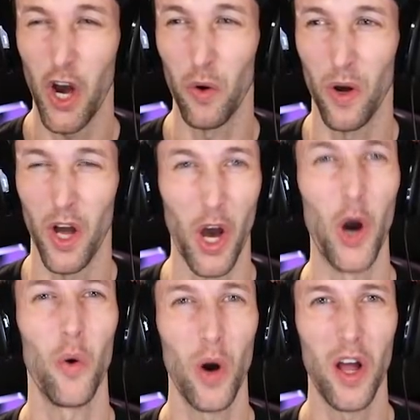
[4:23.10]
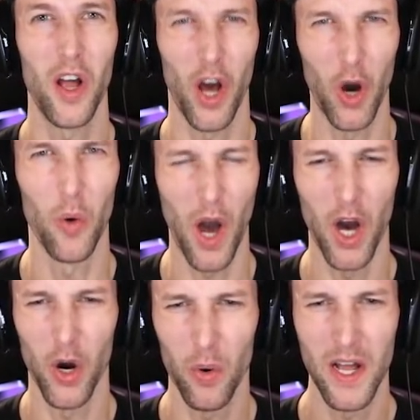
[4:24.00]

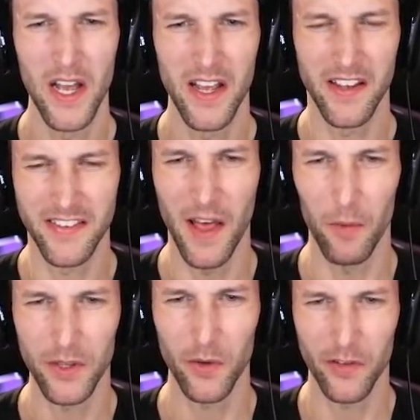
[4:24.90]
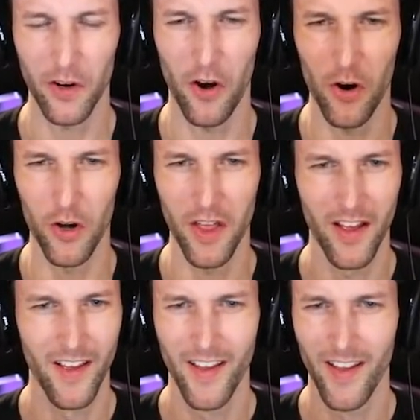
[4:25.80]
Ho-oh? Isn't that what those are called?